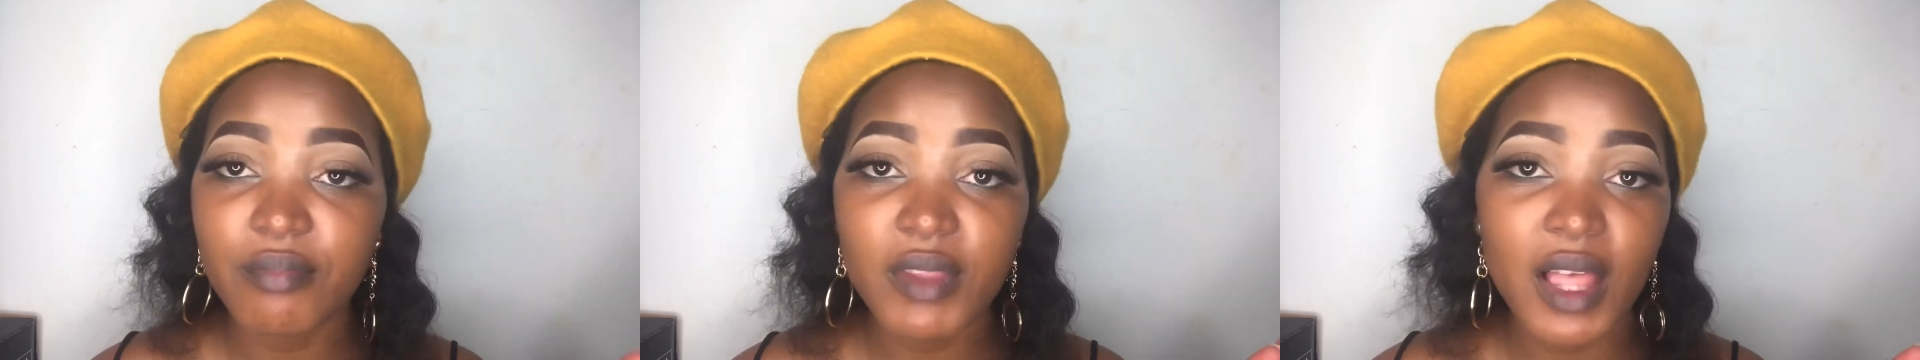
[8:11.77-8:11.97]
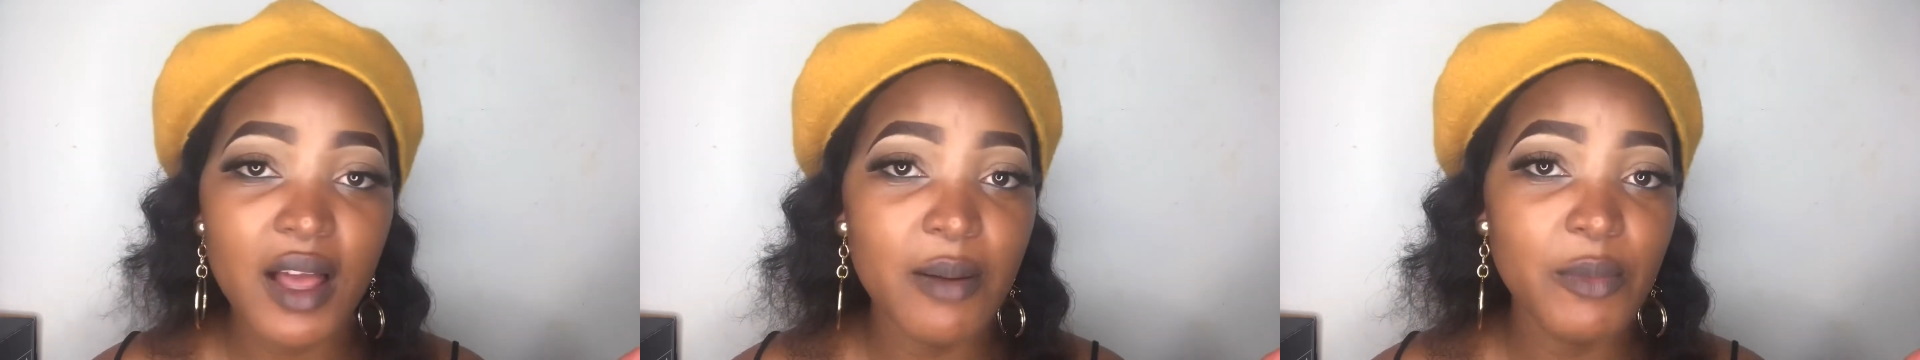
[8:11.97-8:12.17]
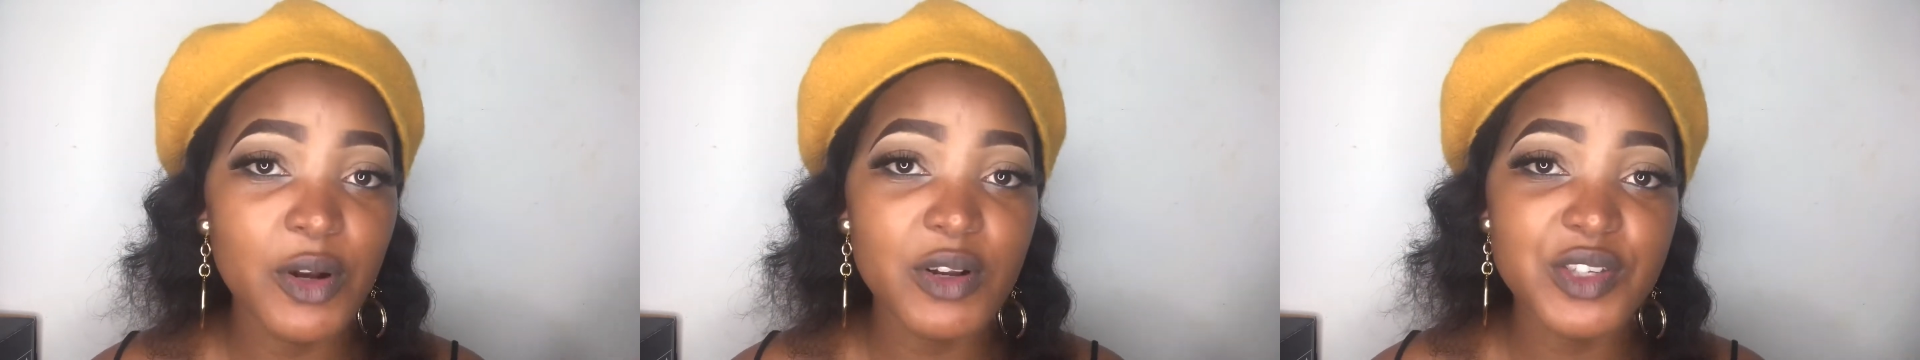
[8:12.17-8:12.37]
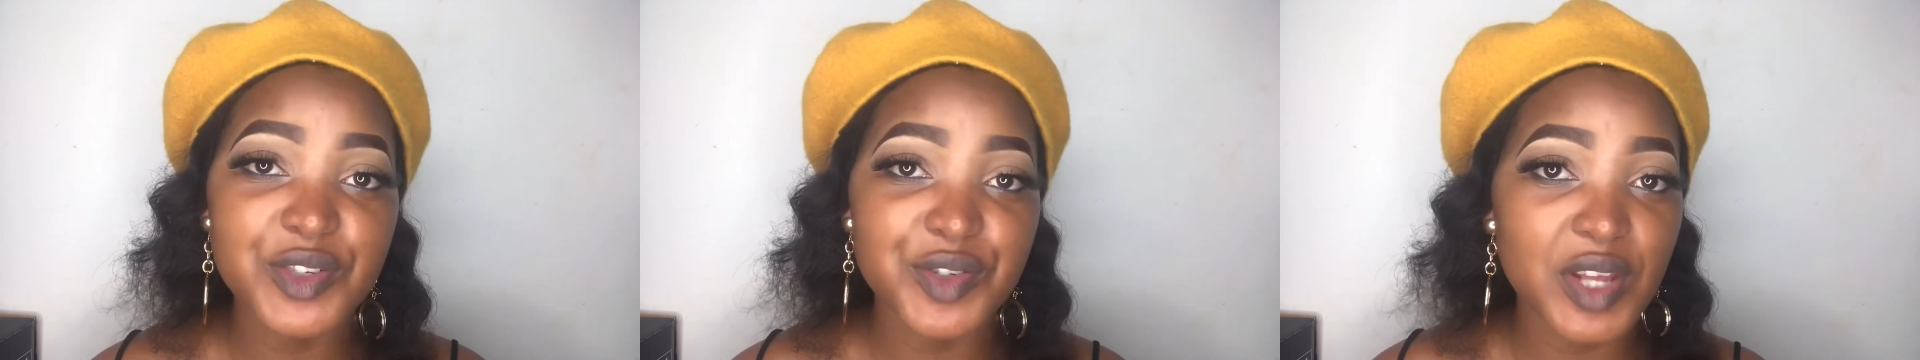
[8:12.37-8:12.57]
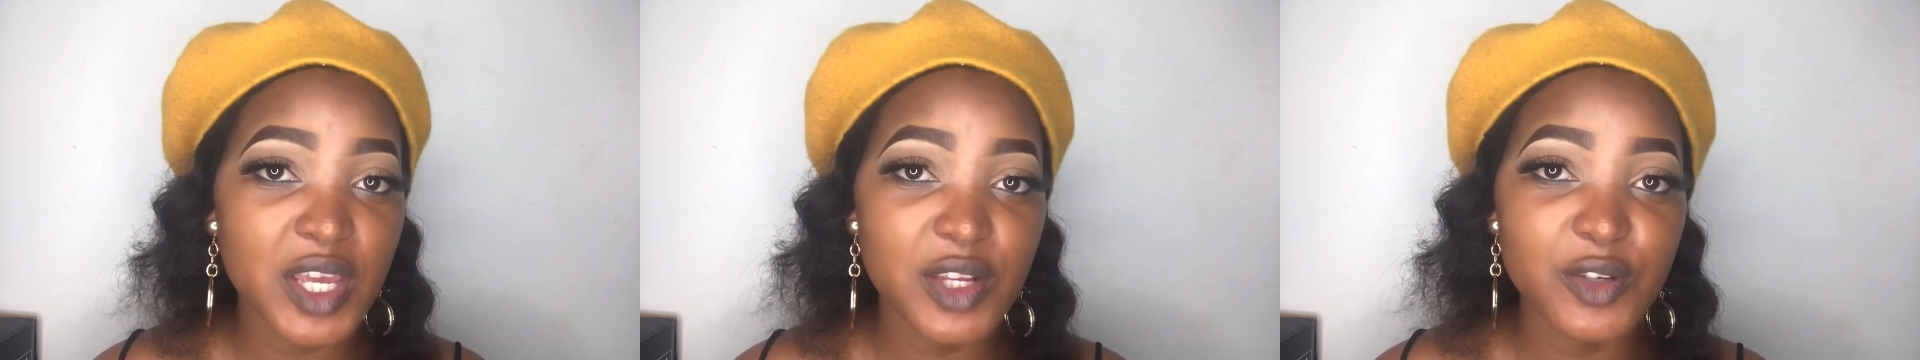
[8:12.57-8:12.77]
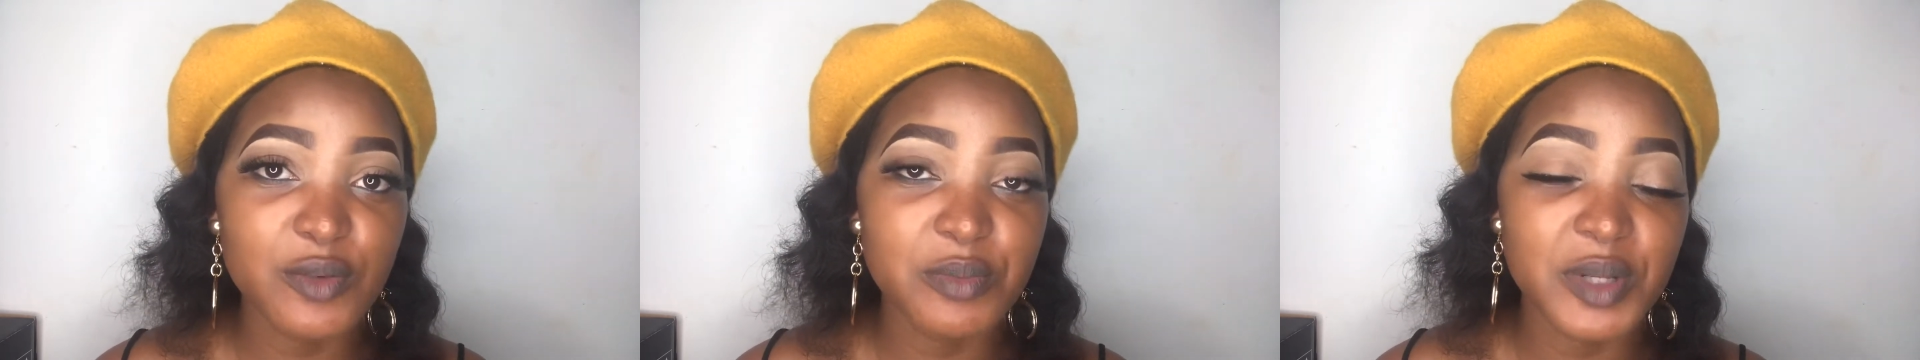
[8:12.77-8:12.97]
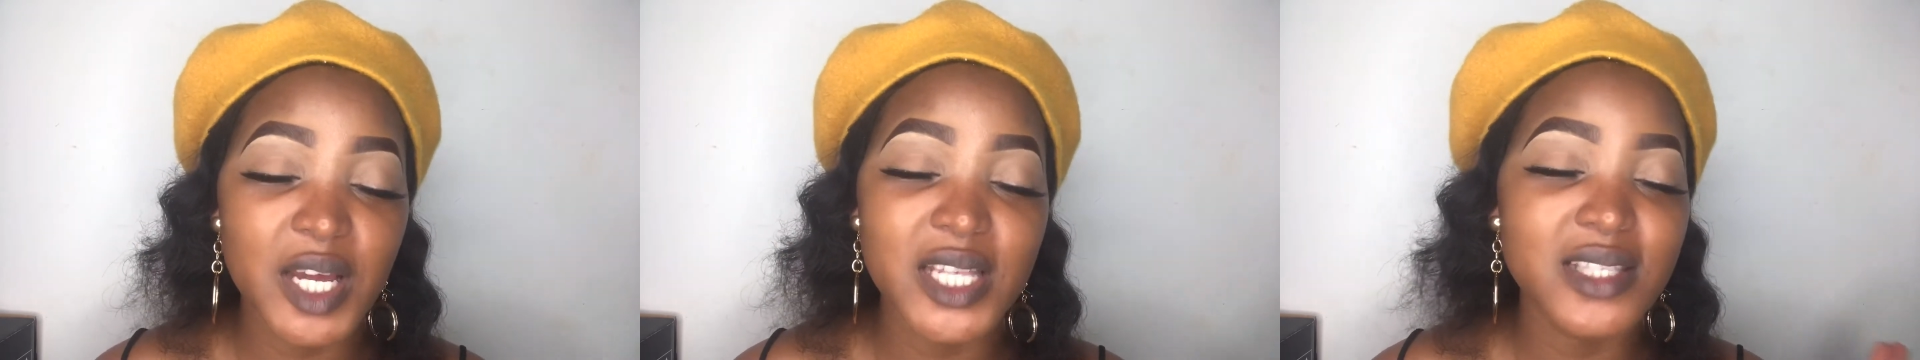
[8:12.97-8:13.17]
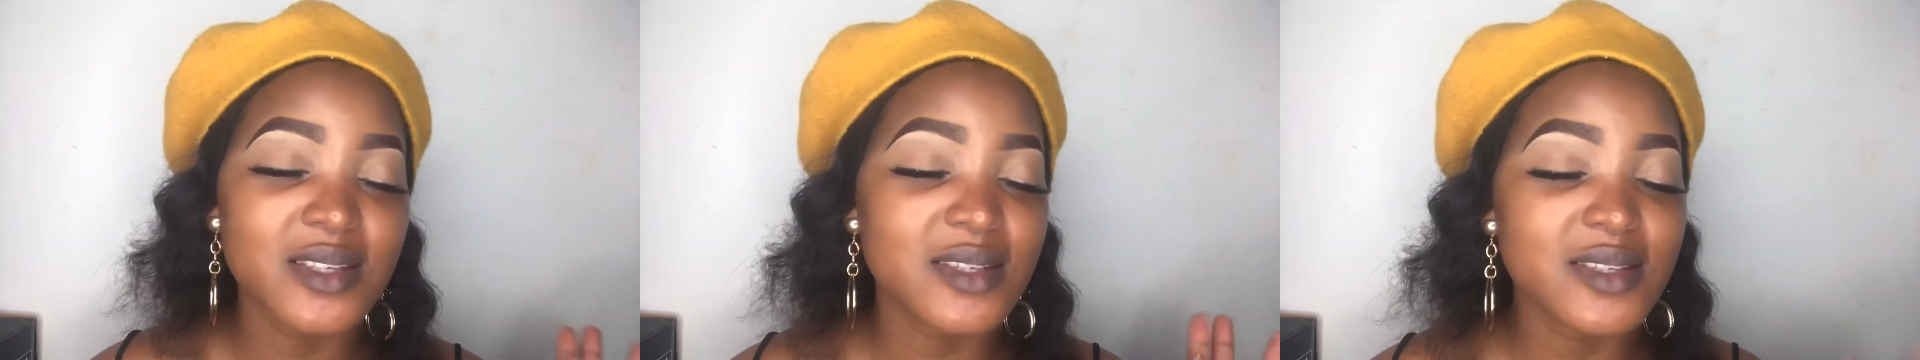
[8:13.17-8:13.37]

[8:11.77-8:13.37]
I'm always trying new brands.